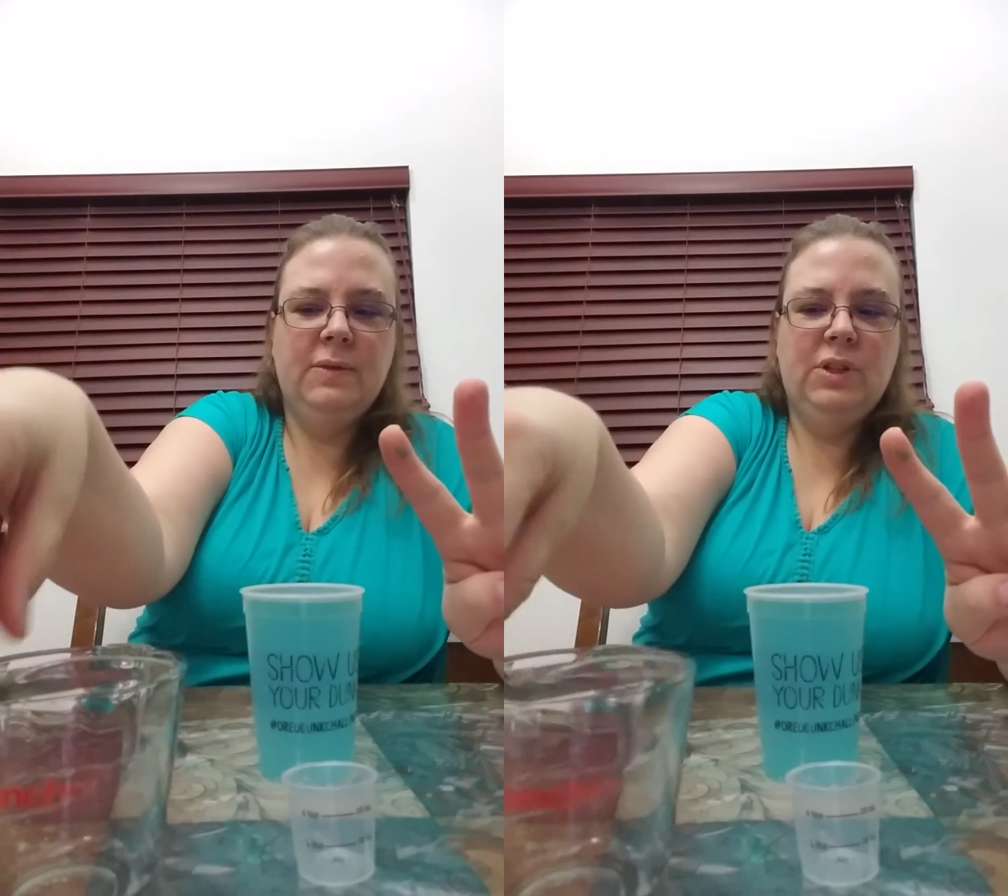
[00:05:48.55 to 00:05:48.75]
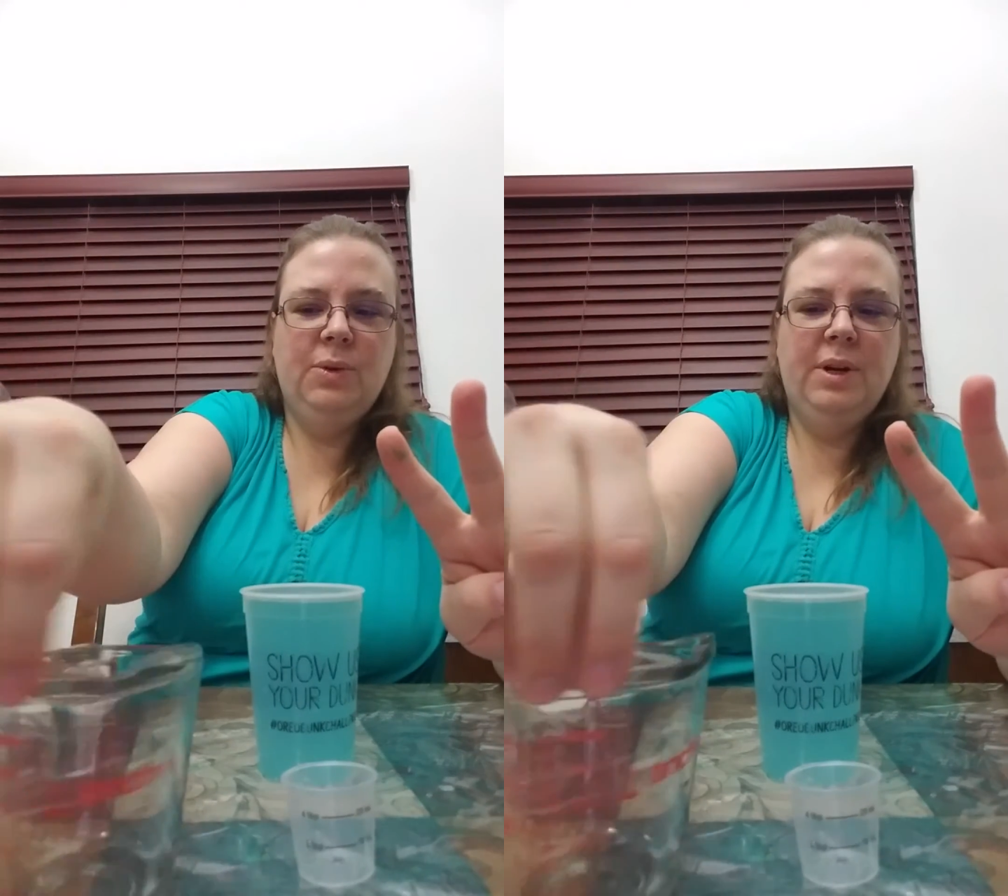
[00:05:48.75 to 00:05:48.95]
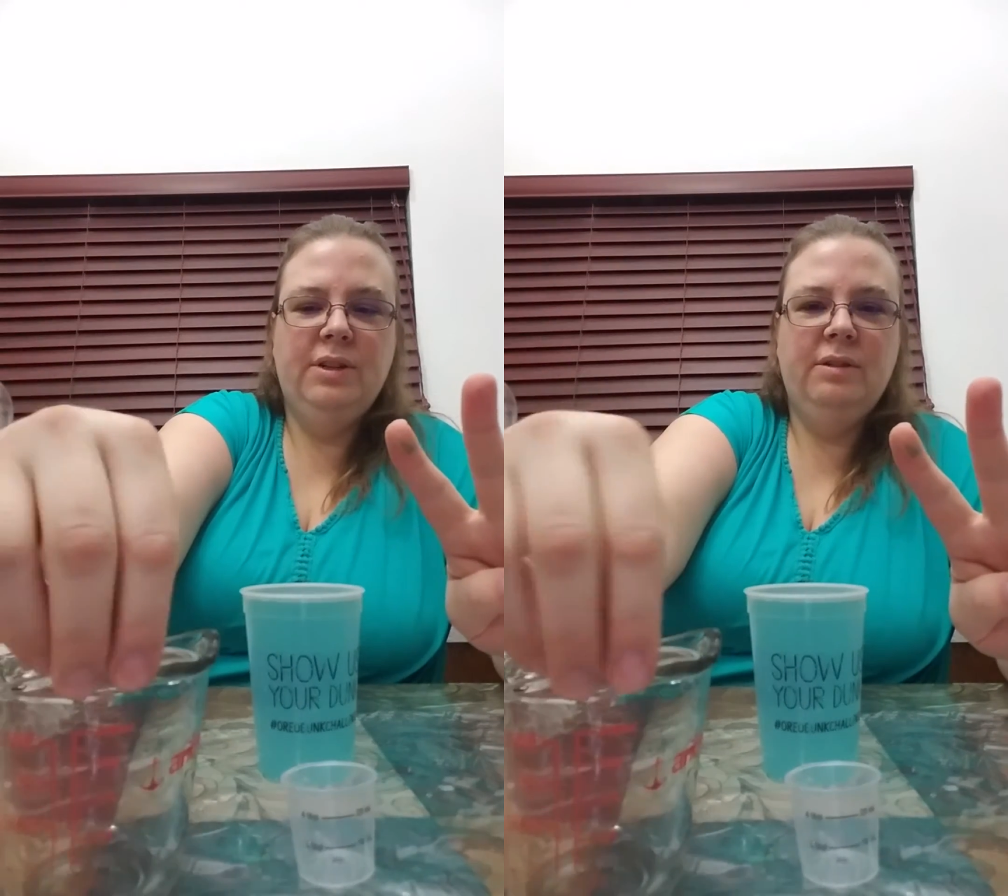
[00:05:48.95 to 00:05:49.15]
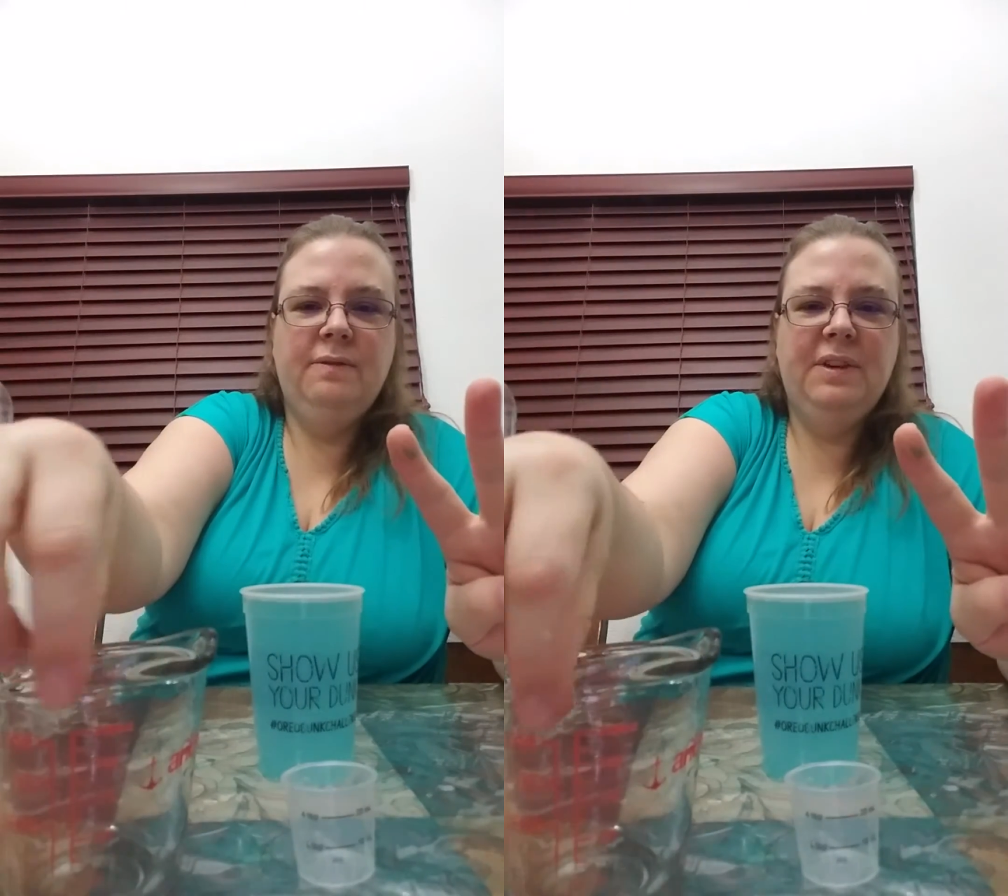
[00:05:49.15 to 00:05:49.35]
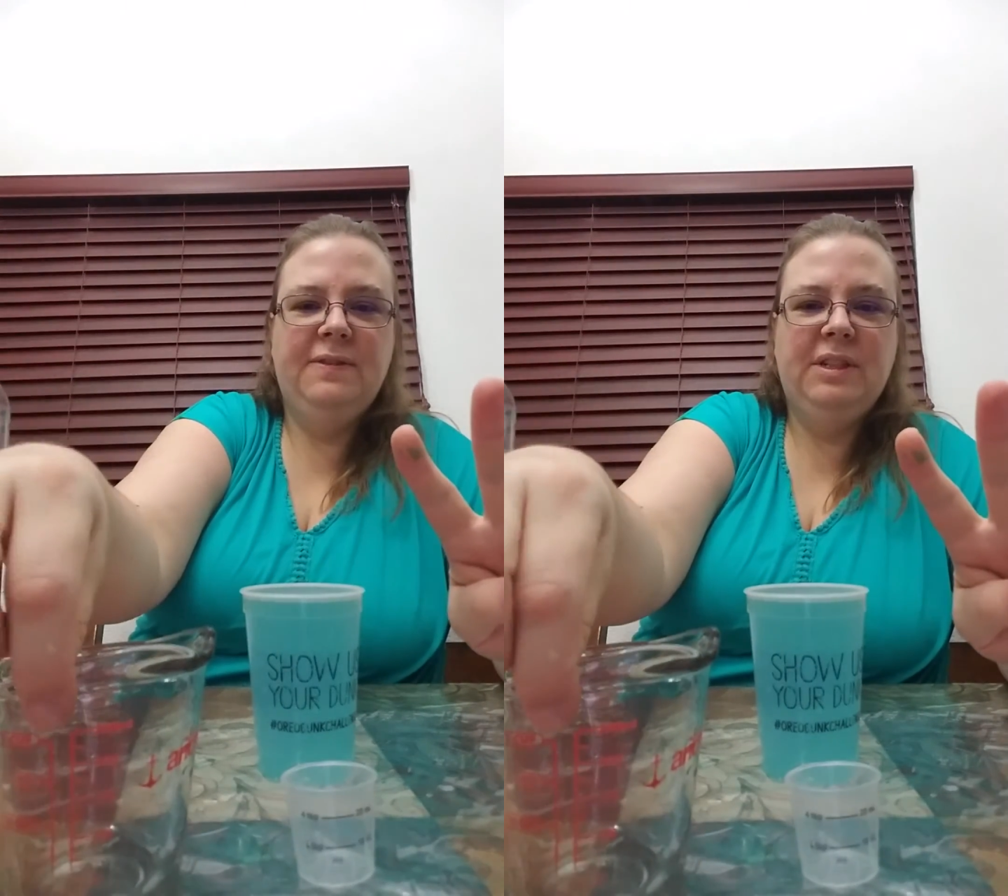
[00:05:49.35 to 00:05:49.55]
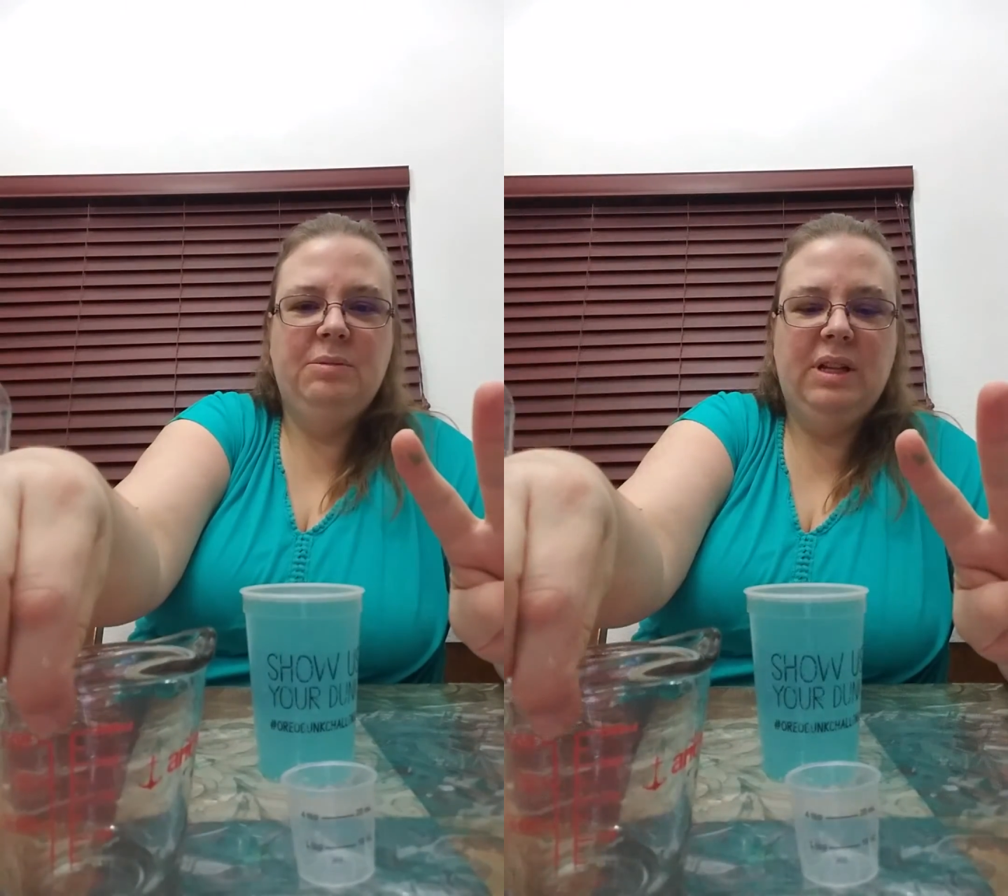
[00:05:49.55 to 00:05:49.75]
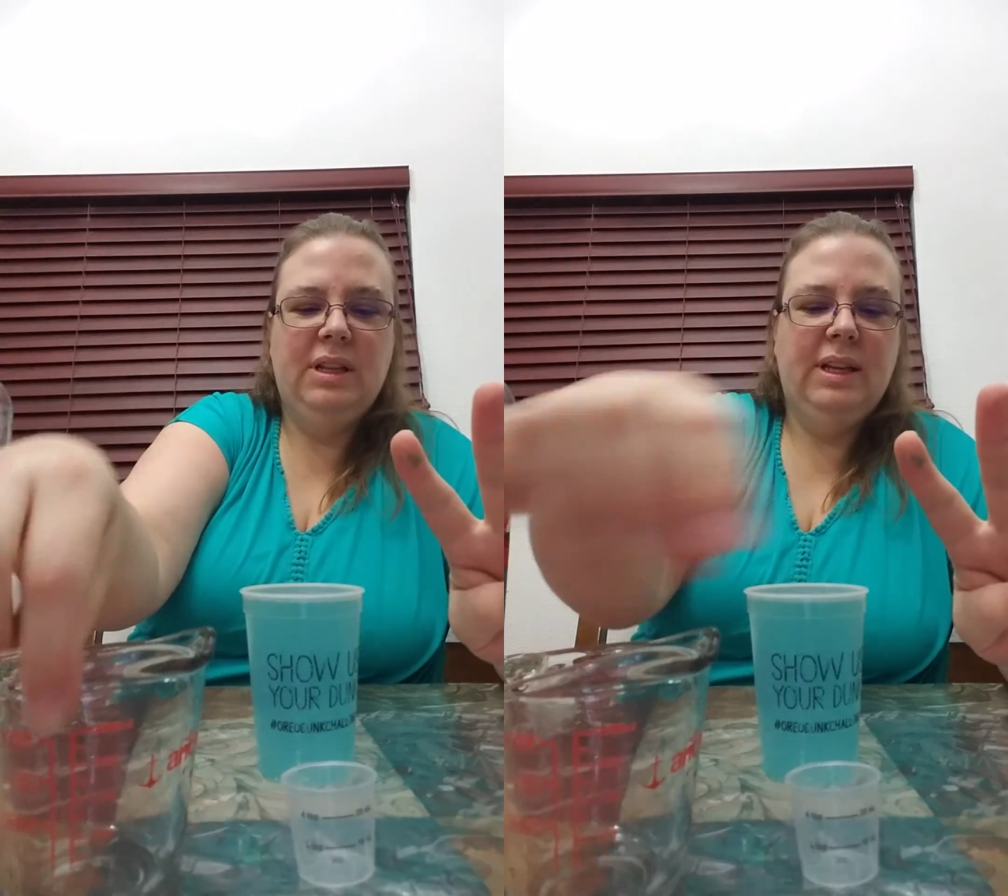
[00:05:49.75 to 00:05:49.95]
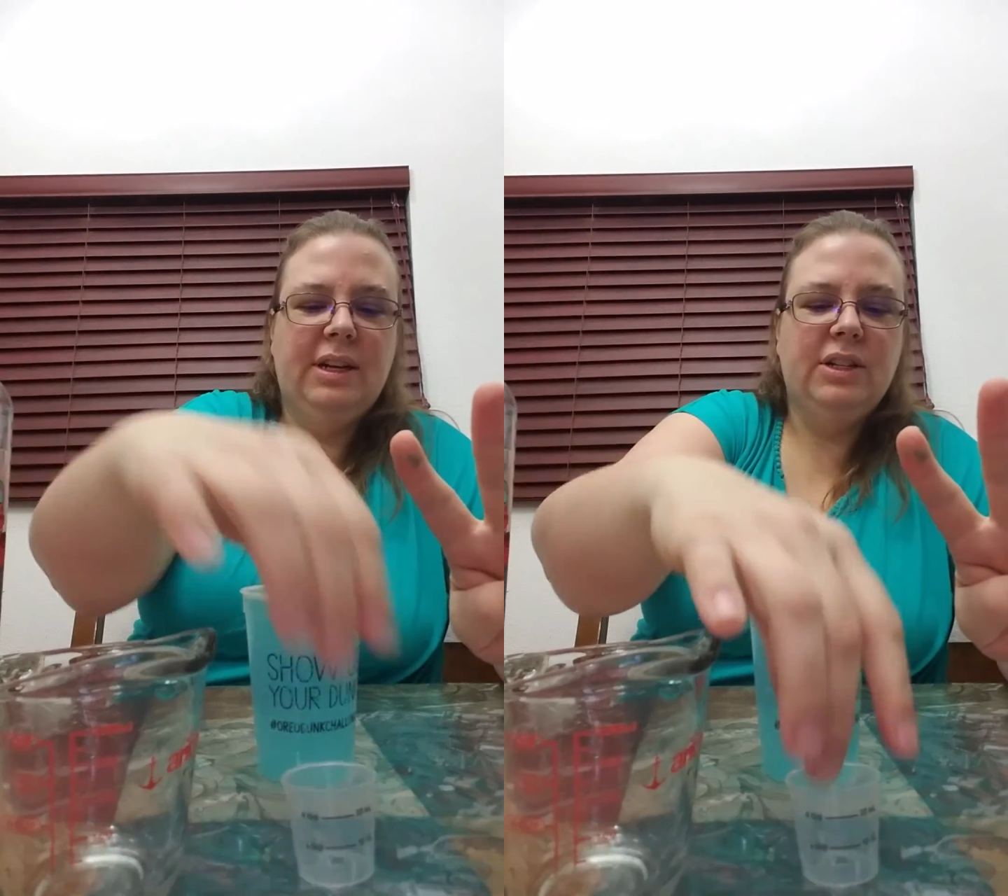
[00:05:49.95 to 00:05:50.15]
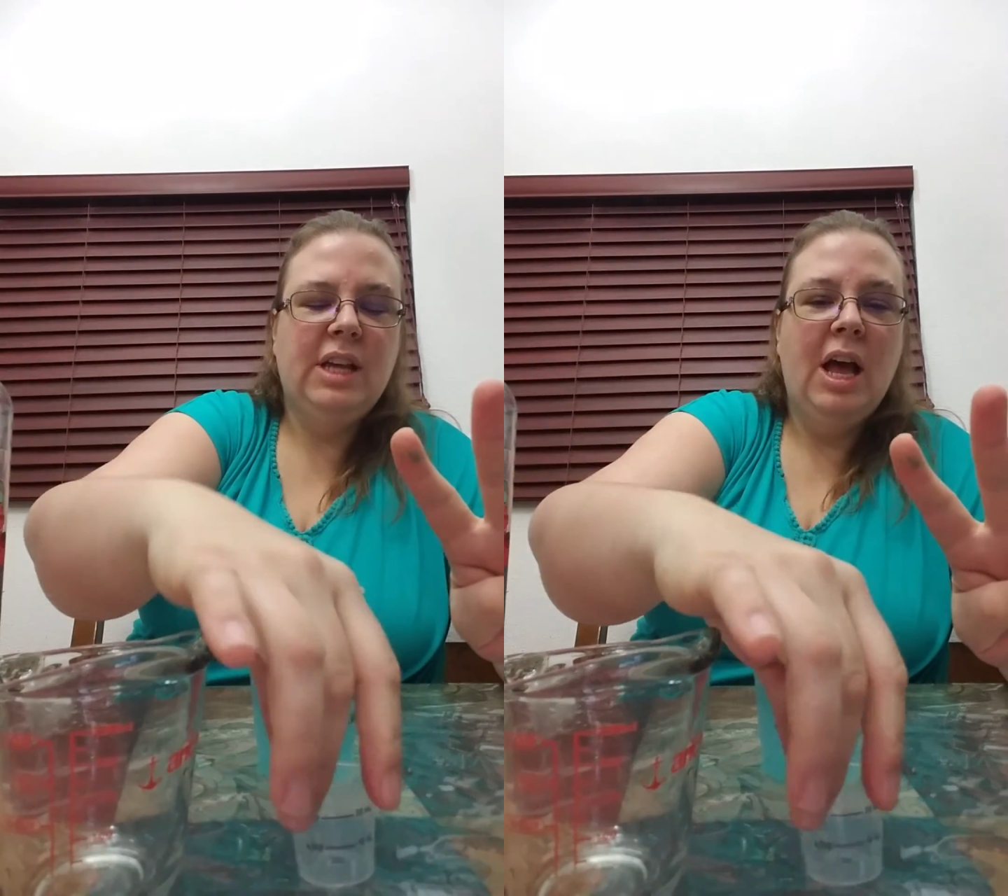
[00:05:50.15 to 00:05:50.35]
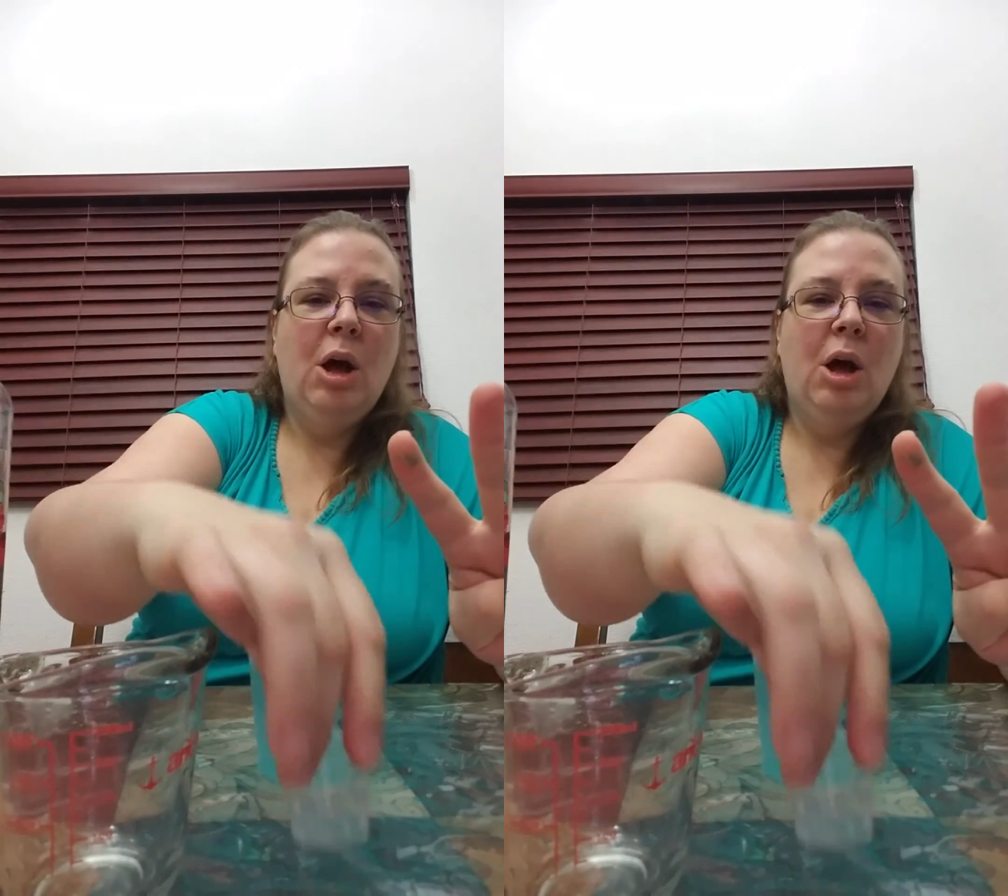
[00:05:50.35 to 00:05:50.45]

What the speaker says: milliliters